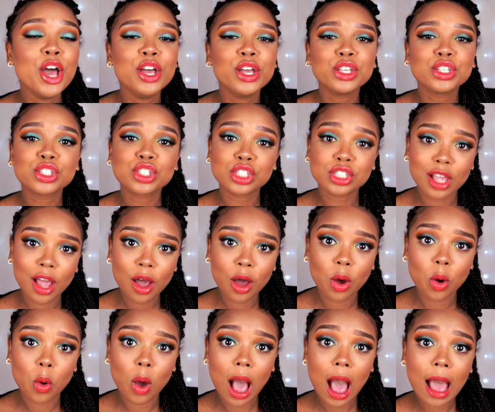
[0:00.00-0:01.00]

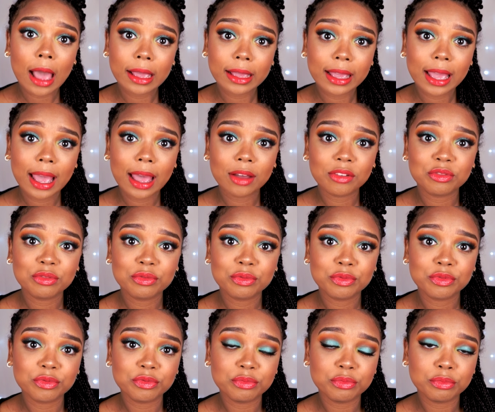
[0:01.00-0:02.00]
So I have
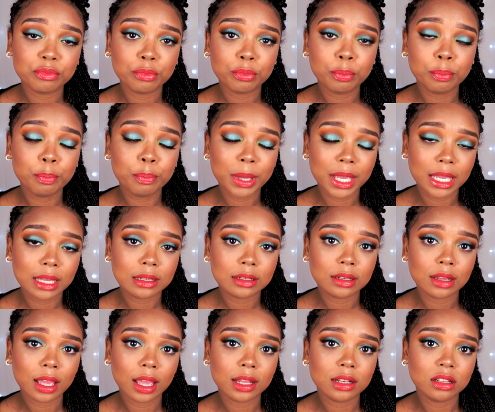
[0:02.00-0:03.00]

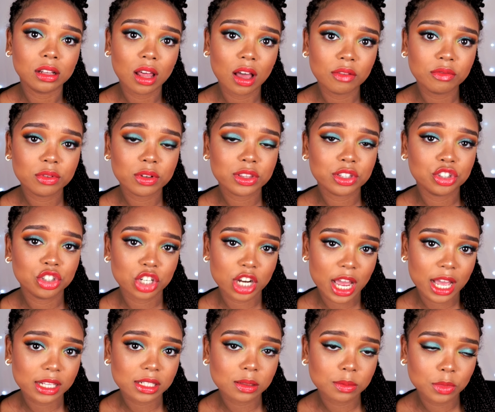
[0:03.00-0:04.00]
been in love with
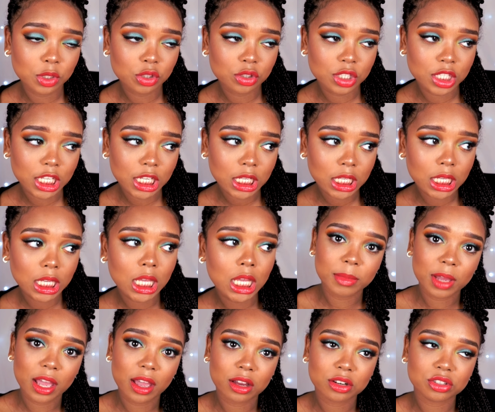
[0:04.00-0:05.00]
jazz music.
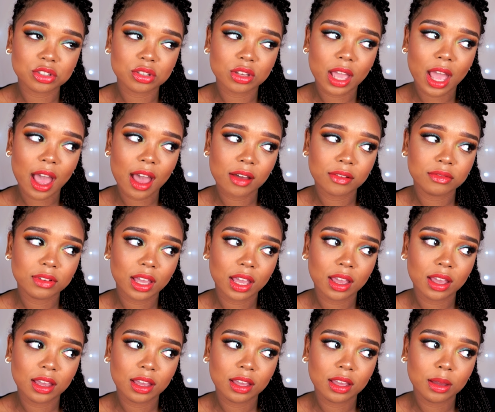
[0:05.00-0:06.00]
I actually have
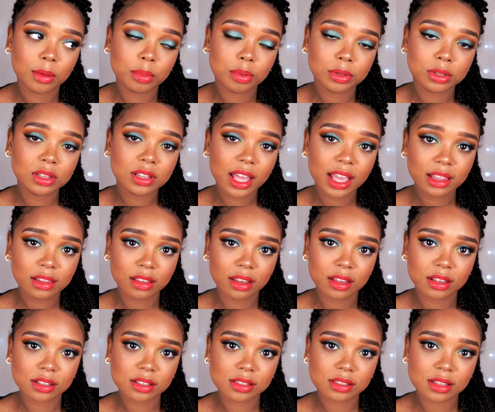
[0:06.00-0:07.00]
a
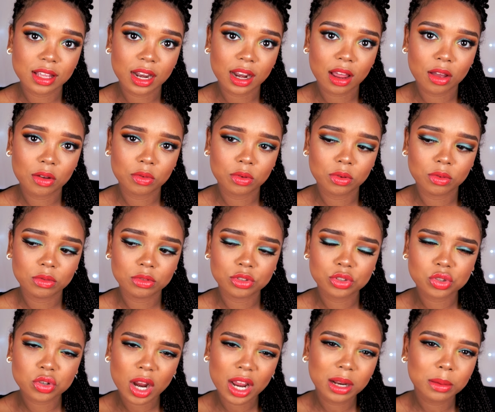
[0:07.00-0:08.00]
playlist that I will
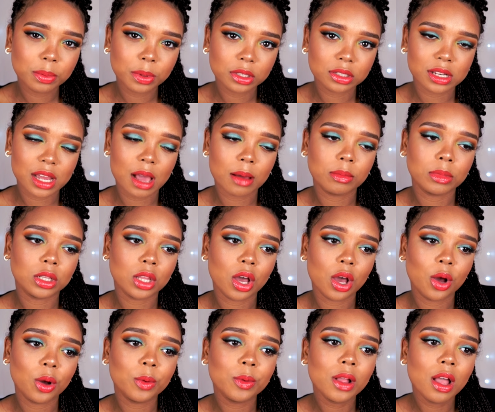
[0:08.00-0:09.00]
try to put down
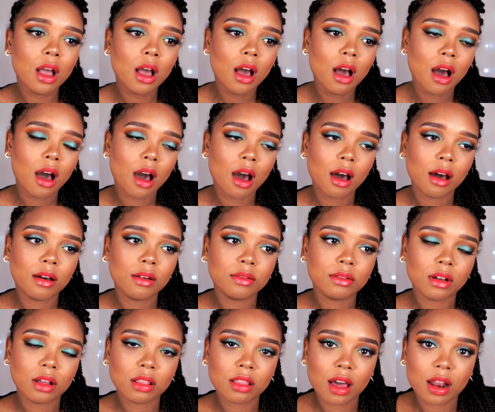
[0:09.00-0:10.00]
below
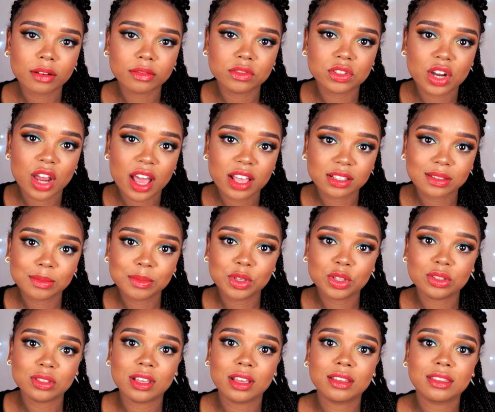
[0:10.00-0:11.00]
of a lot of jazz
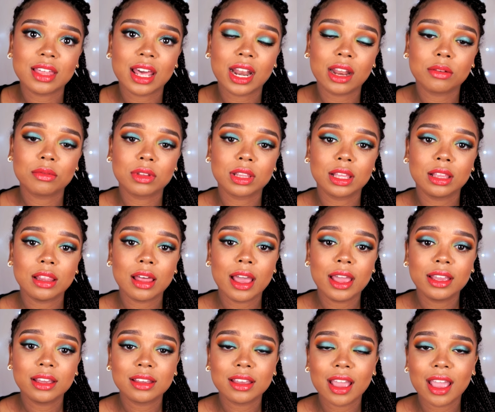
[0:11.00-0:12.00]
music that I really
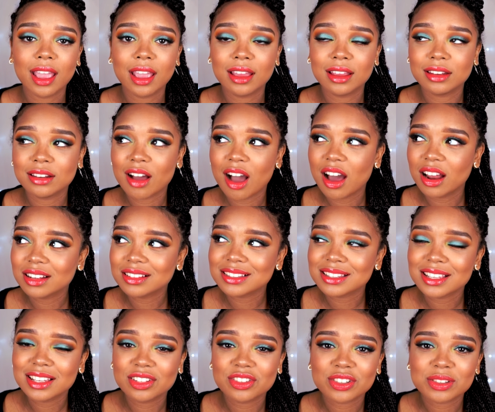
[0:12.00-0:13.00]
like, and
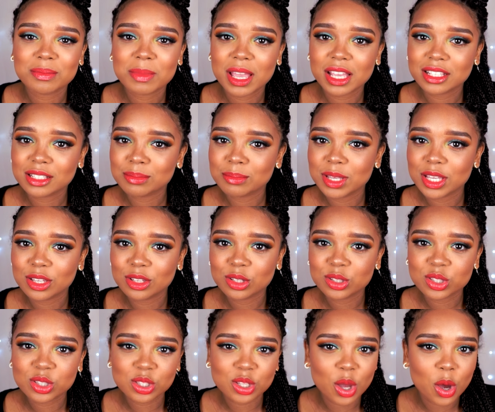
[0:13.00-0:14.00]
honestly it just makes me
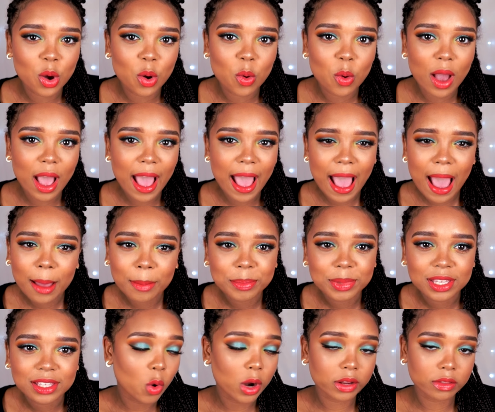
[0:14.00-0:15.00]
so
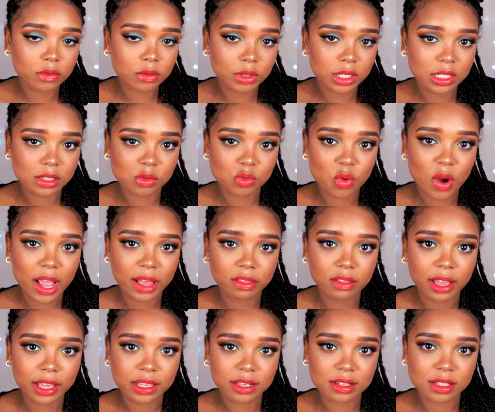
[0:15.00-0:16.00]
happy. One of the reasons why I
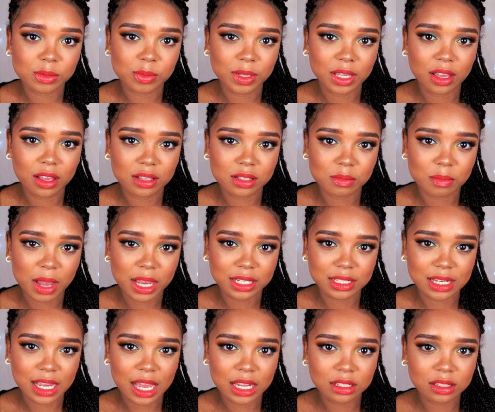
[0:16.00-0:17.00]
like it is because my
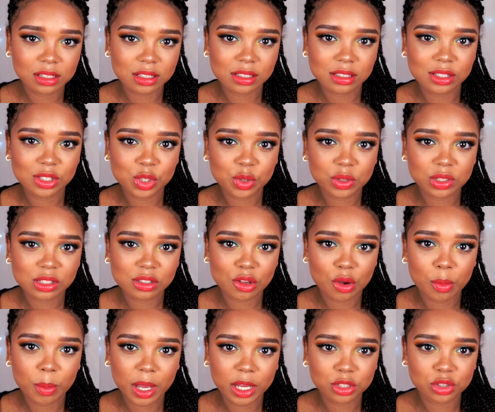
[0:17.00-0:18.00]
dad listened to it
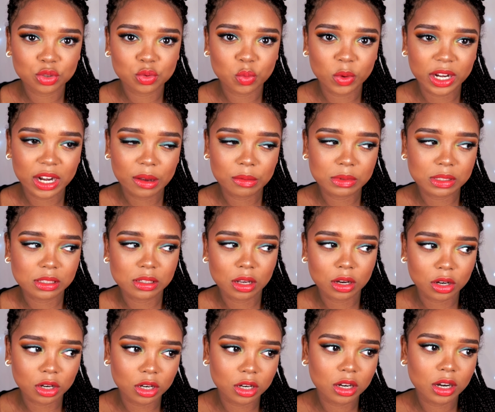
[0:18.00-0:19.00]
so much when I was
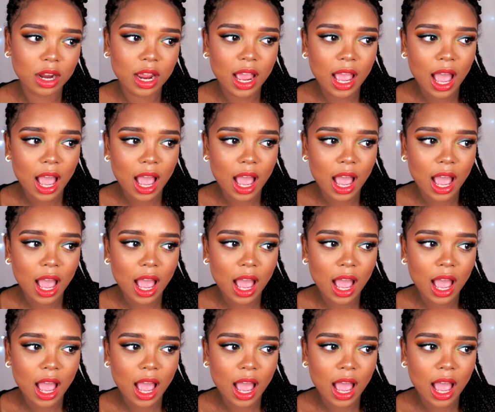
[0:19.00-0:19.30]
younger,